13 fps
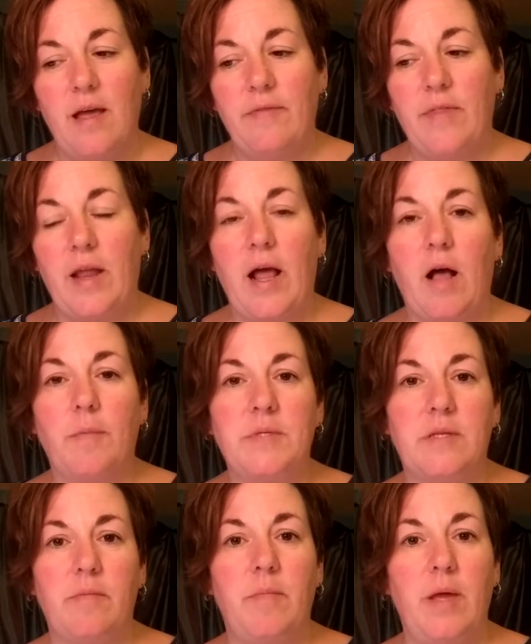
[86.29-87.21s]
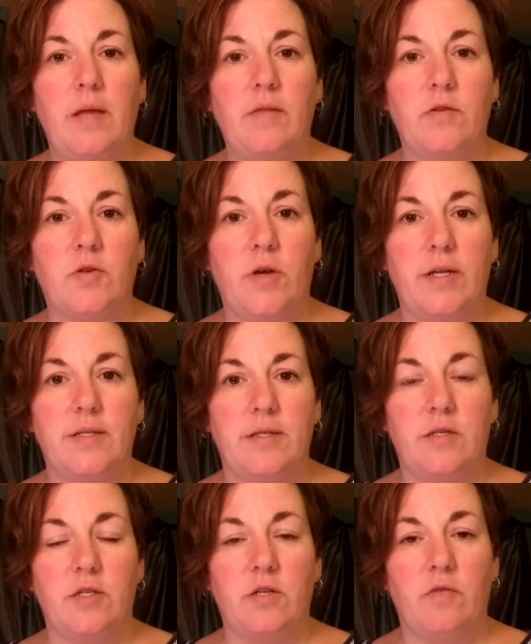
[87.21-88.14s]
that helps them make the
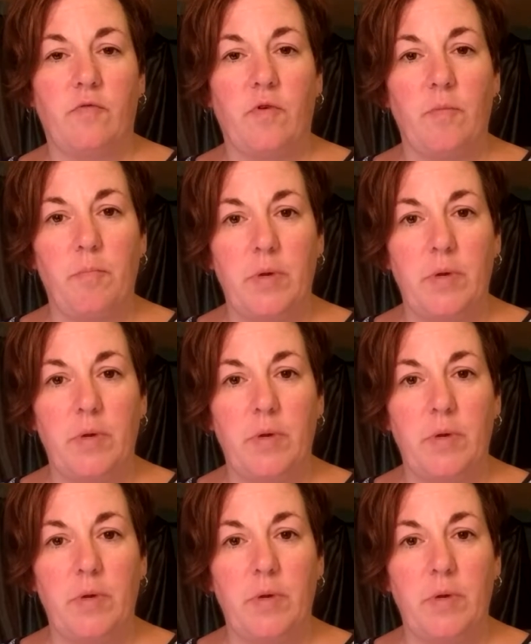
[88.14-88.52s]
transition from